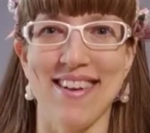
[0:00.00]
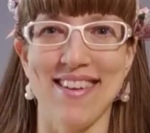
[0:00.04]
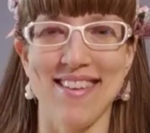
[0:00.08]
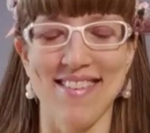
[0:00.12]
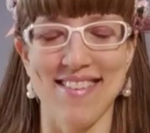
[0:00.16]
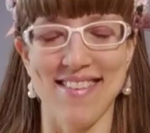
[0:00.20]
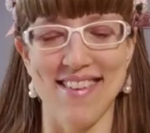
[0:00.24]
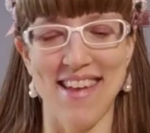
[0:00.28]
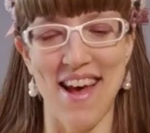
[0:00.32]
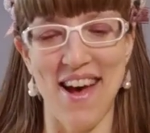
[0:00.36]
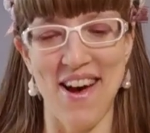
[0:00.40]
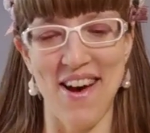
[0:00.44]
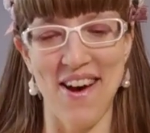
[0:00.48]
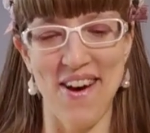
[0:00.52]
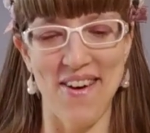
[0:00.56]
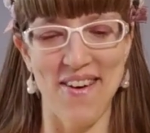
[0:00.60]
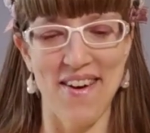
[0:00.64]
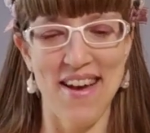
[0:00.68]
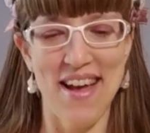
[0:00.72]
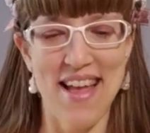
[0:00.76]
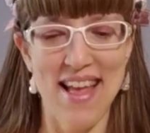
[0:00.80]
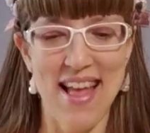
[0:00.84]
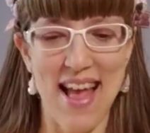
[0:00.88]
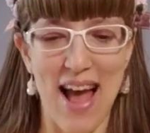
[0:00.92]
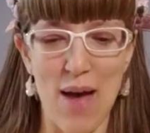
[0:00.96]

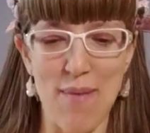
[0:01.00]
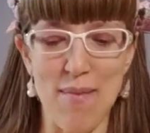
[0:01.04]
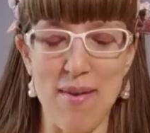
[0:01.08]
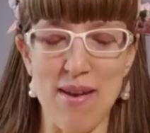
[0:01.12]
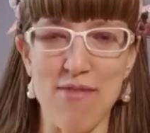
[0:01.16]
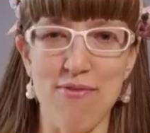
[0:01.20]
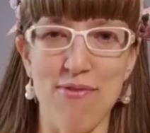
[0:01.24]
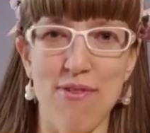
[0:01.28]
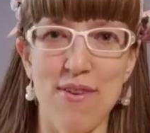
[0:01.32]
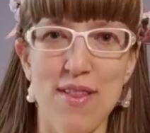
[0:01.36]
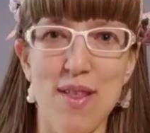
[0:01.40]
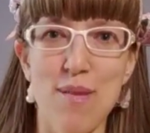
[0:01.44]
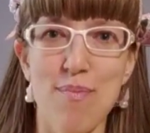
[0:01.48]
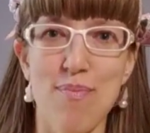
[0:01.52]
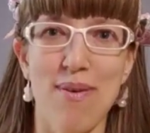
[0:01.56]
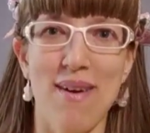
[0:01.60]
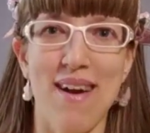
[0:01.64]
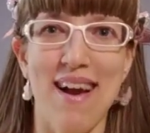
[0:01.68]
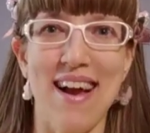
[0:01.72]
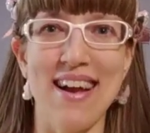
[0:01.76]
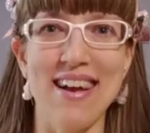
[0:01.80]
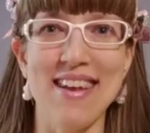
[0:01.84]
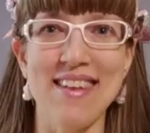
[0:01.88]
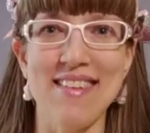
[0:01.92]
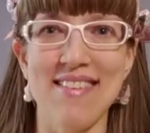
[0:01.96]
So I mean, for the
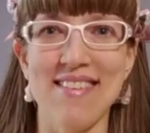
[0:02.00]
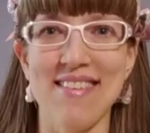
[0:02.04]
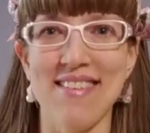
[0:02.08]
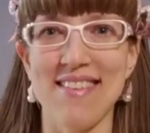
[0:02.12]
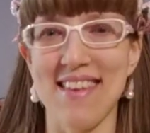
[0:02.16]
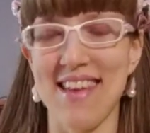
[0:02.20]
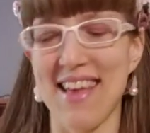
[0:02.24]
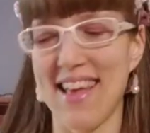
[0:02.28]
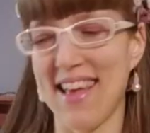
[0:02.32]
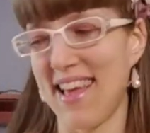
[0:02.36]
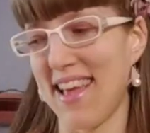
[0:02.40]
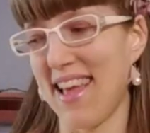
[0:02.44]
price,